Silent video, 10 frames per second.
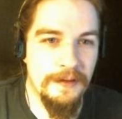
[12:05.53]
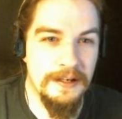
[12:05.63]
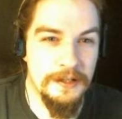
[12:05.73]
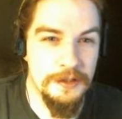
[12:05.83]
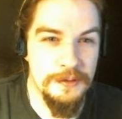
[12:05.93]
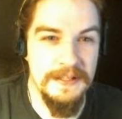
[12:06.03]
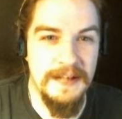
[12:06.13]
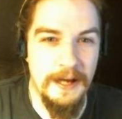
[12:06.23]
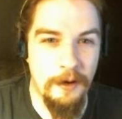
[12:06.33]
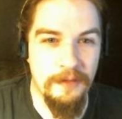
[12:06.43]
and then you get
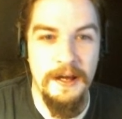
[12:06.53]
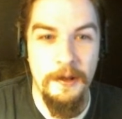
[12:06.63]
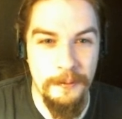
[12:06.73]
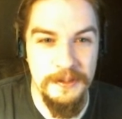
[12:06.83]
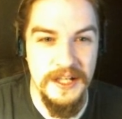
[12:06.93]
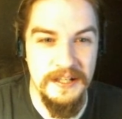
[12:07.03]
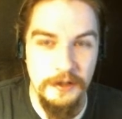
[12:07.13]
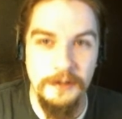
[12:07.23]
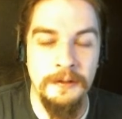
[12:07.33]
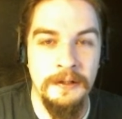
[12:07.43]
health and health regen,
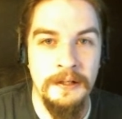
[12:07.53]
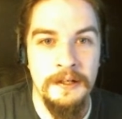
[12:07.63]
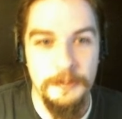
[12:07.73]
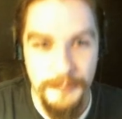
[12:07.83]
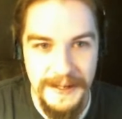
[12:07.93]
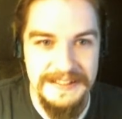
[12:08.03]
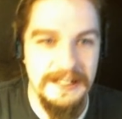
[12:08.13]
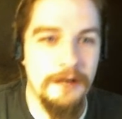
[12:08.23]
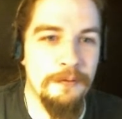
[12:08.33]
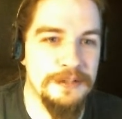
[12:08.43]
your pets
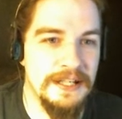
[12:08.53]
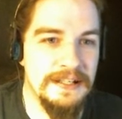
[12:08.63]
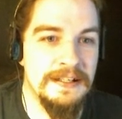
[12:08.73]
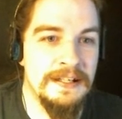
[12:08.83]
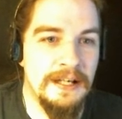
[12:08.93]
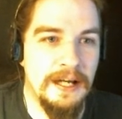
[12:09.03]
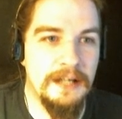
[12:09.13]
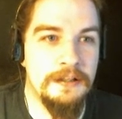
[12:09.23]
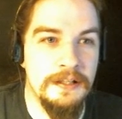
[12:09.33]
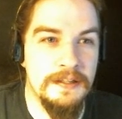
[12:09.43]
get health regen, and
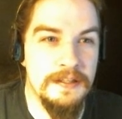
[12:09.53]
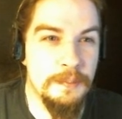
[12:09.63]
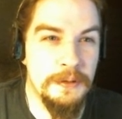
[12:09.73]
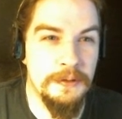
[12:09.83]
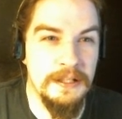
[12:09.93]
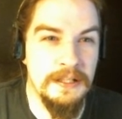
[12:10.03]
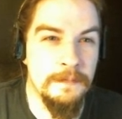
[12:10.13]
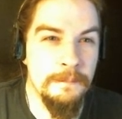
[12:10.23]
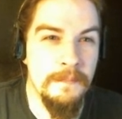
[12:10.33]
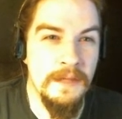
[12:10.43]
then you get this ability
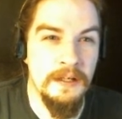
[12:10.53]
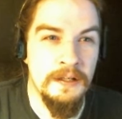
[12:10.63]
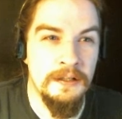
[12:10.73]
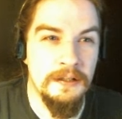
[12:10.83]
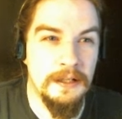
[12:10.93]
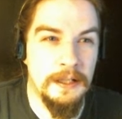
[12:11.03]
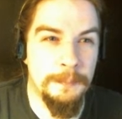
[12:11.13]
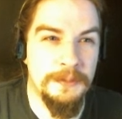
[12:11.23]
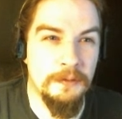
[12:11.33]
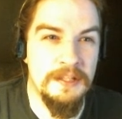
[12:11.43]

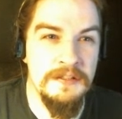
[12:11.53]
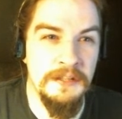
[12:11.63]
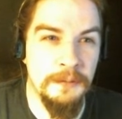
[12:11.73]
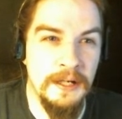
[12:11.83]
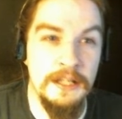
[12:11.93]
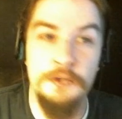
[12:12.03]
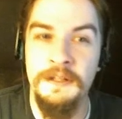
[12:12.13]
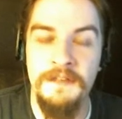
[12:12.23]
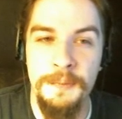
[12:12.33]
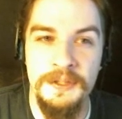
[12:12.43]
called Healing Rain,
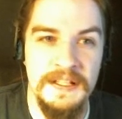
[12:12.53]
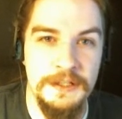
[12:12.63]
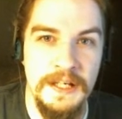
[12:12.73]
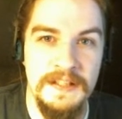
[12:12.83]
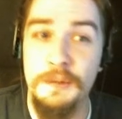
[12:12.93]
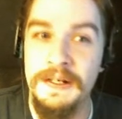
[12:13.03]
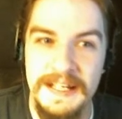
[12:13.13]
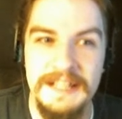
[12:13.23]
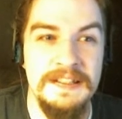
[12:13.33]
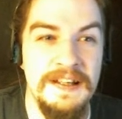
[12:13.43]
25% chance when
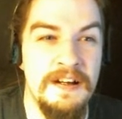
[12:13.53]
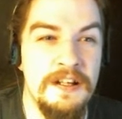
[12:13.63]
hit.